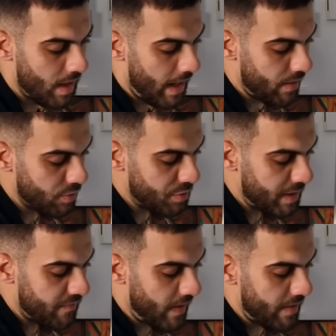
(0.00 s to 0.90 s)
I also
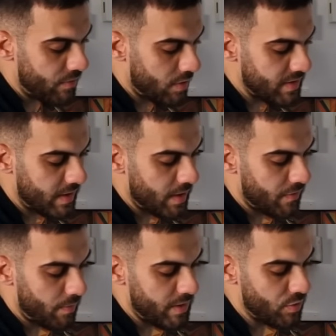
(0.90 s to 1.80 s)
made $5 here
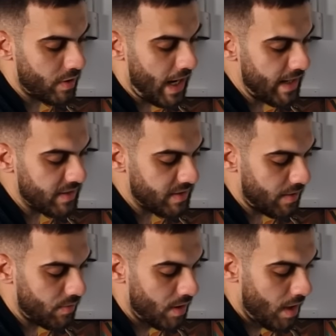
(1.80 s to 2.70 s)
from this organic
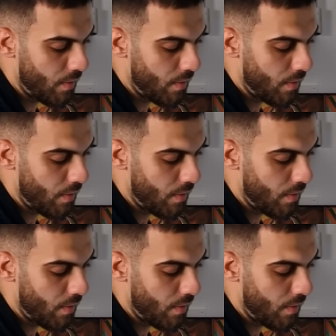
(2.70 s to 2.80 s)
sale,